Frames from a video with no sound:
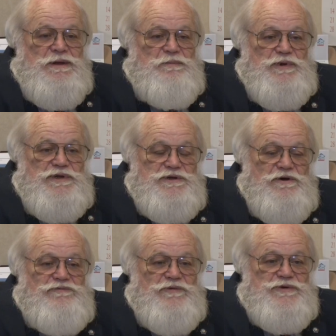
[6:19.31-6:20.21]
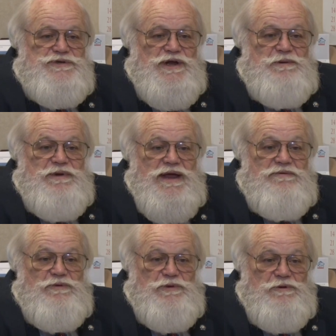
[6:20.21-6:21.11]
but it's our first time to
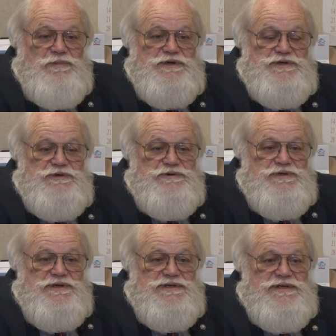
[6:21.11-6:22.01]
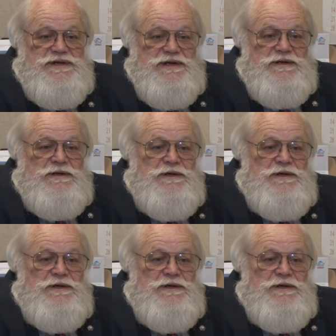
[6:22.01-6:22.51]
have a real mixed use in the city.